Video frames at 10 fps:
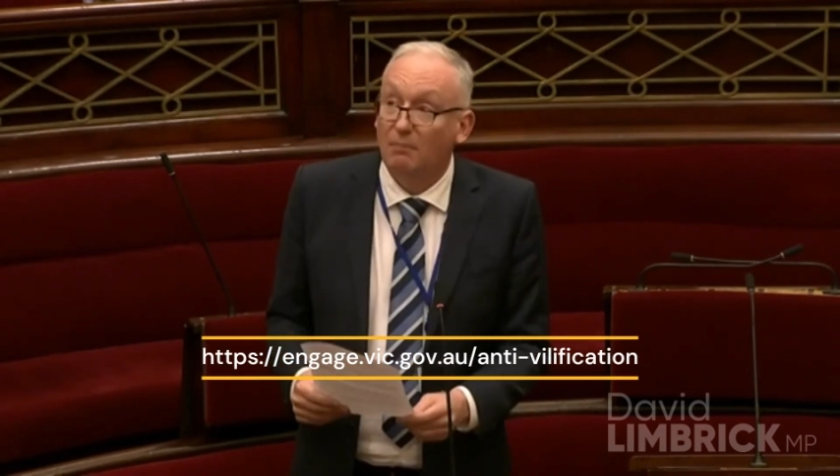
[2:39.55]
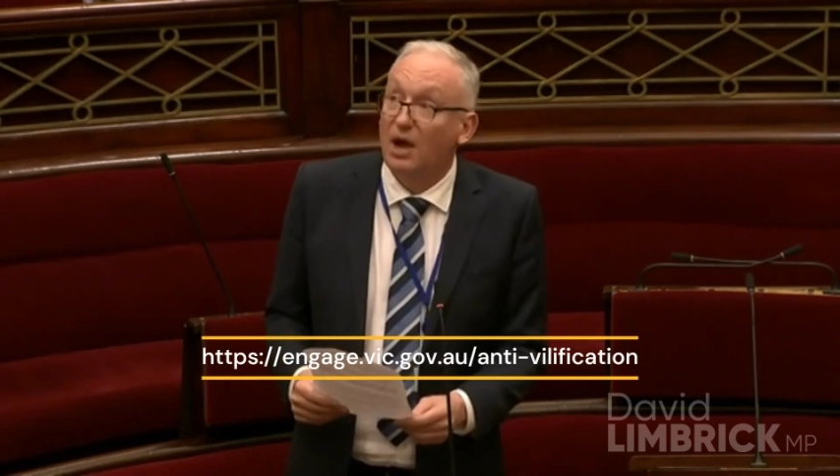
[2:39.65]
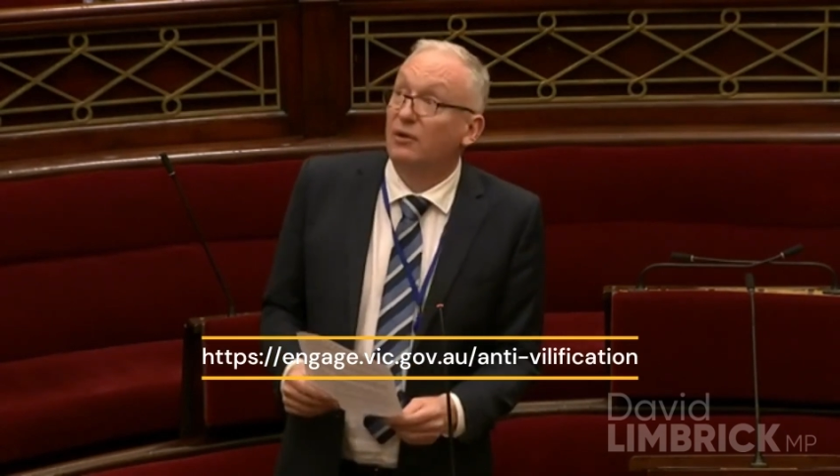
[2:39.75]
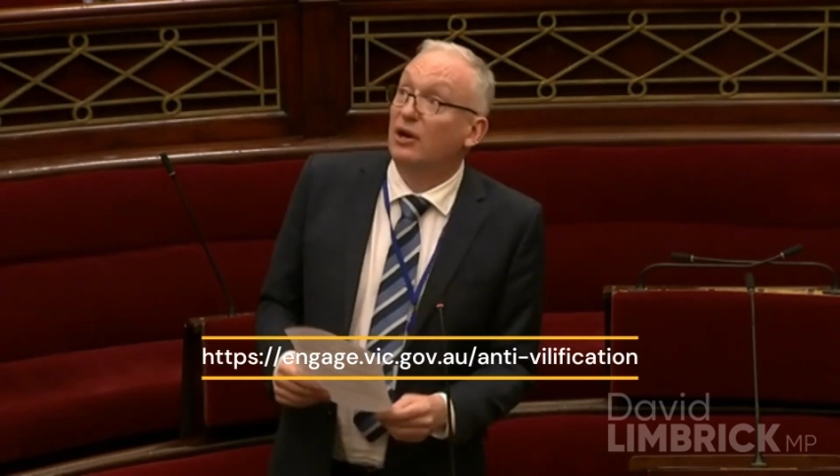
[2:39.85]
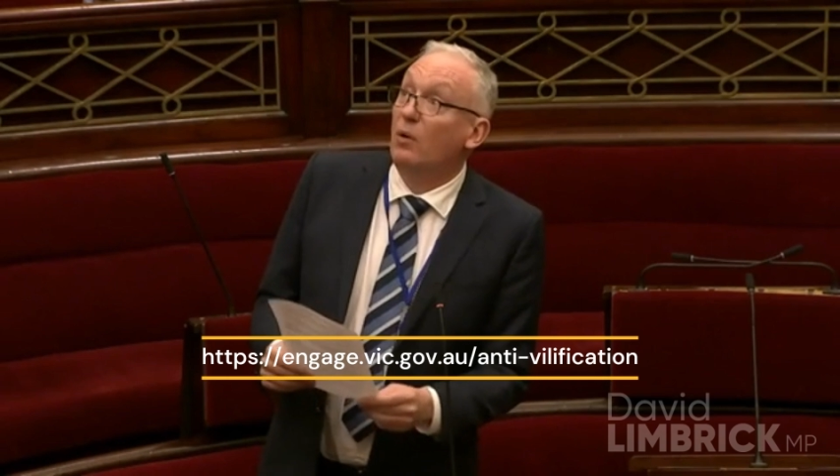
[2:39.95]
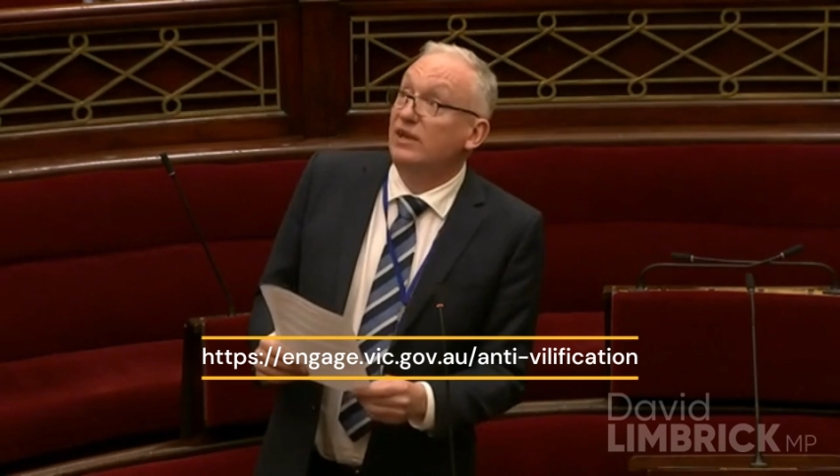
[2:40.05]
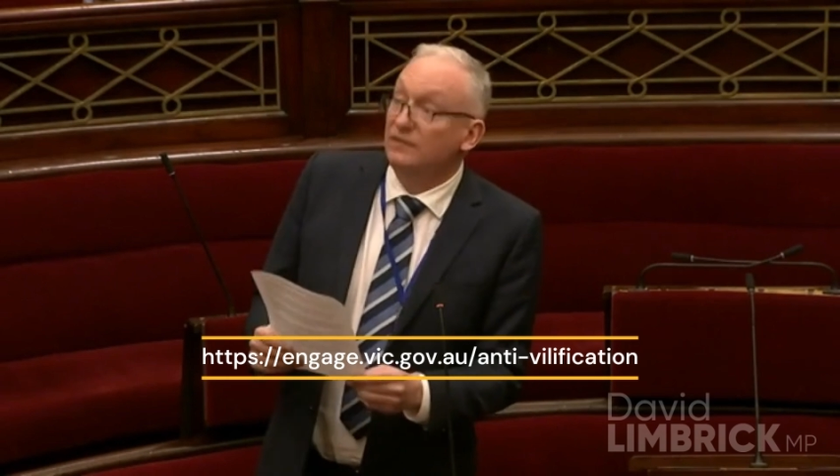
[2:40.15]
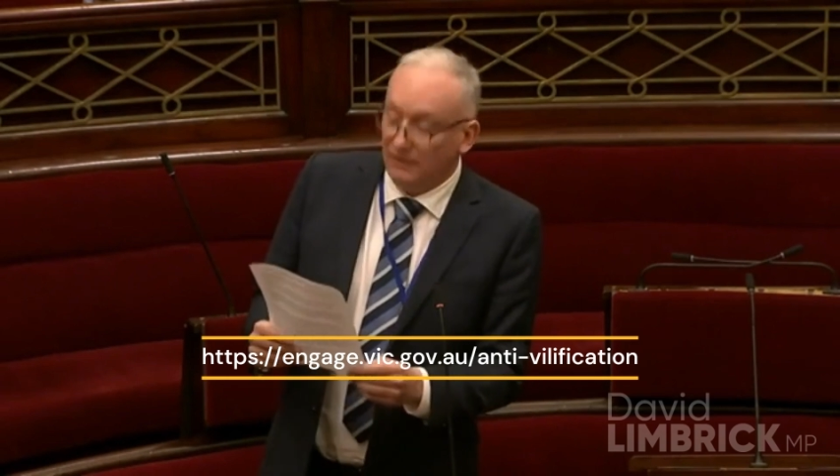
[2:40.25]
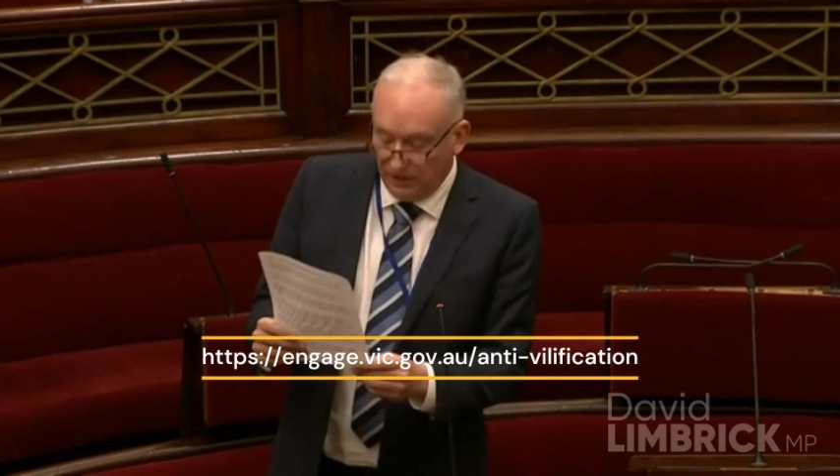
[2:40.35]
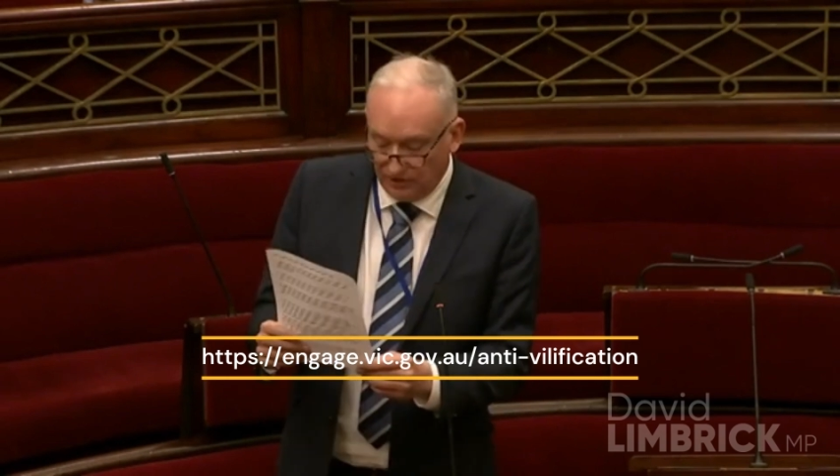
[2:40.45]
My
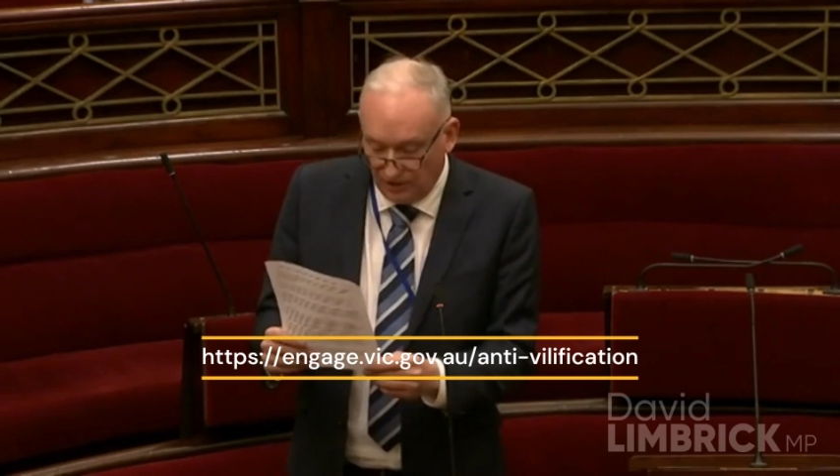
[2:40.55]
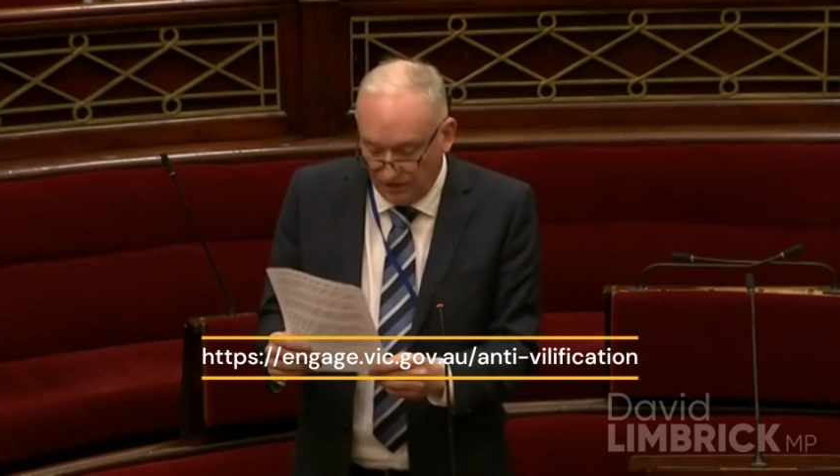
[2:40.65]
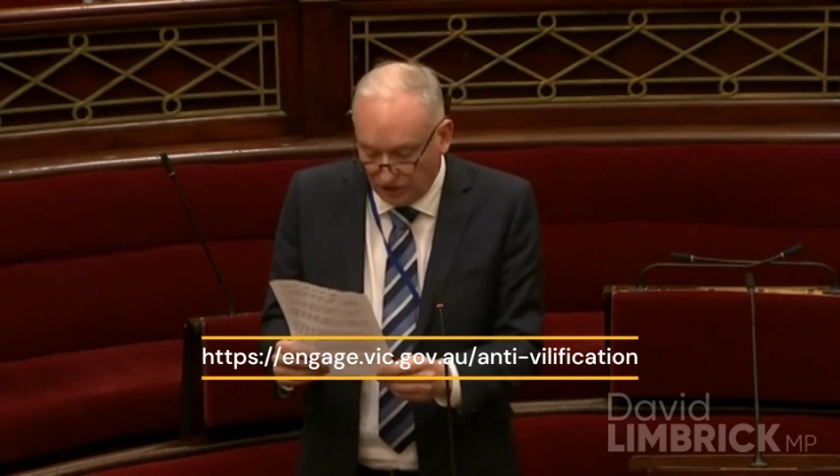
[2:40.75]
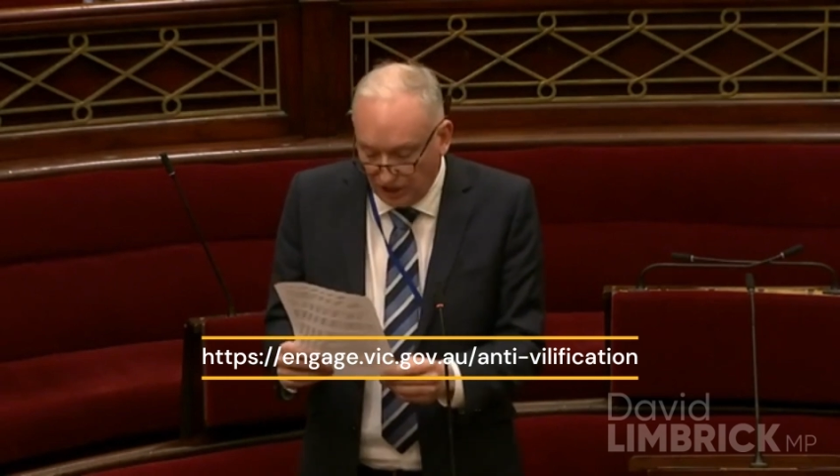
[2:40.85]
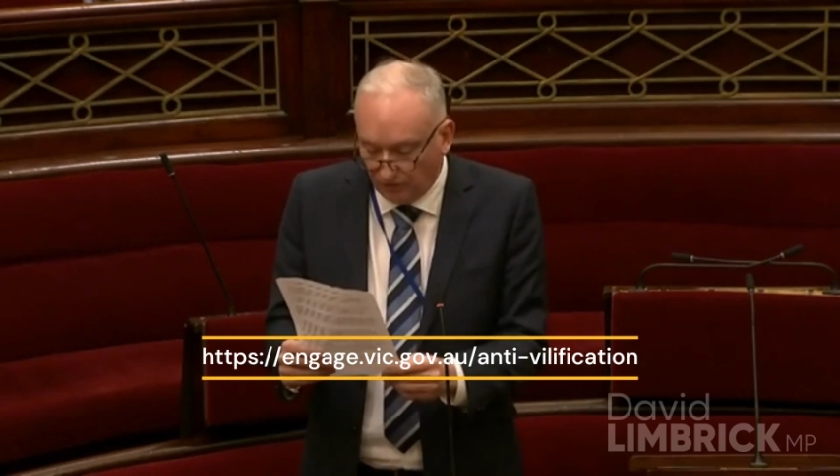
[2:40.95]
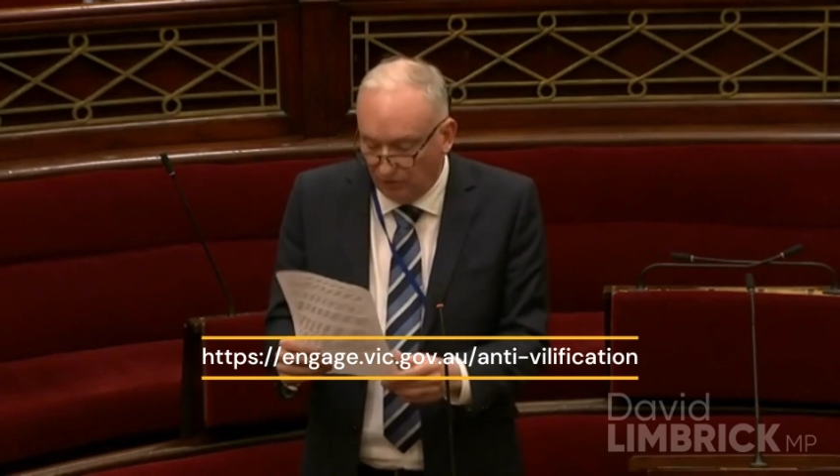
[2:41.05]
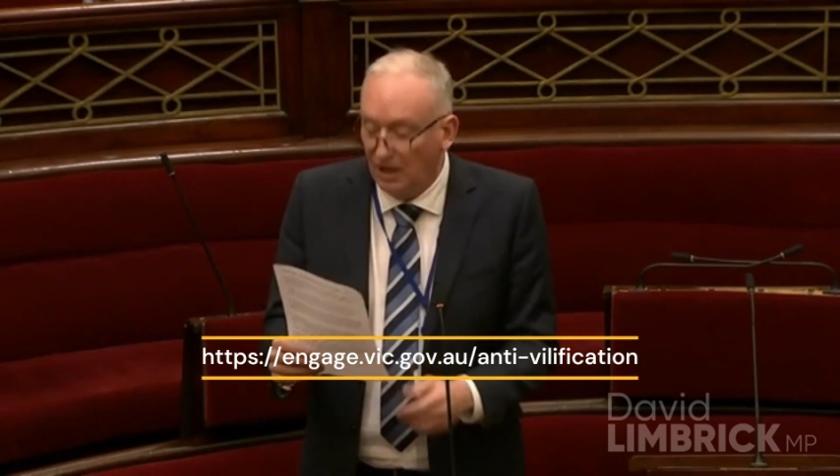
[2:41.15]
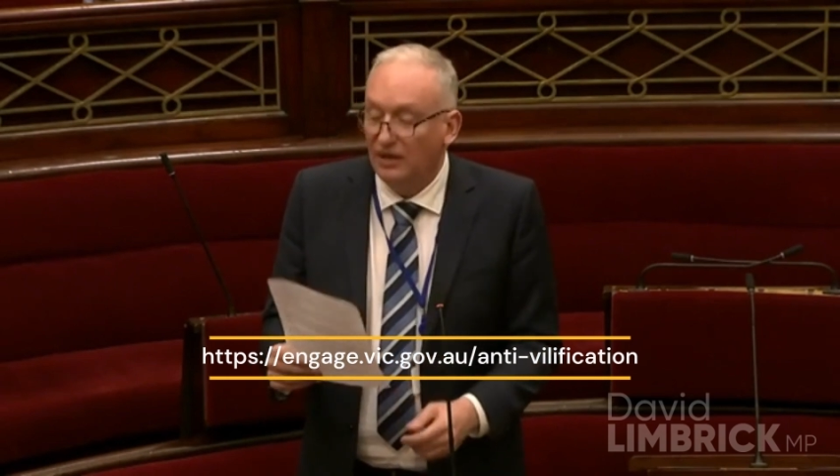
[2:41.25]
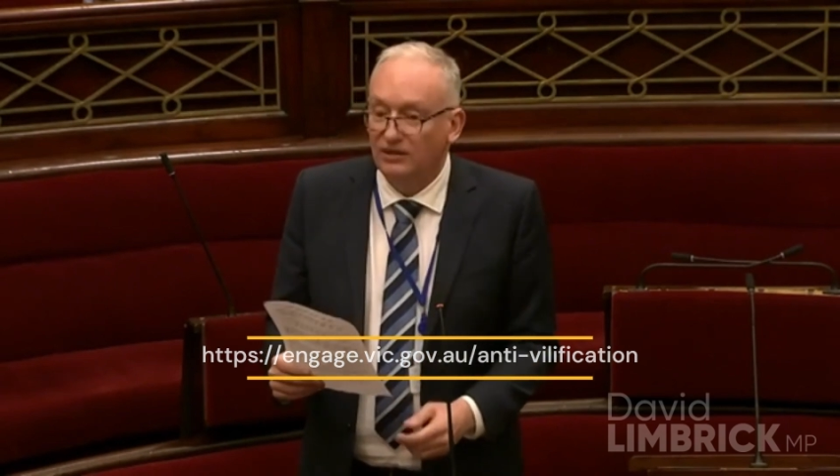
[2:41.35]
request for the Attorney-General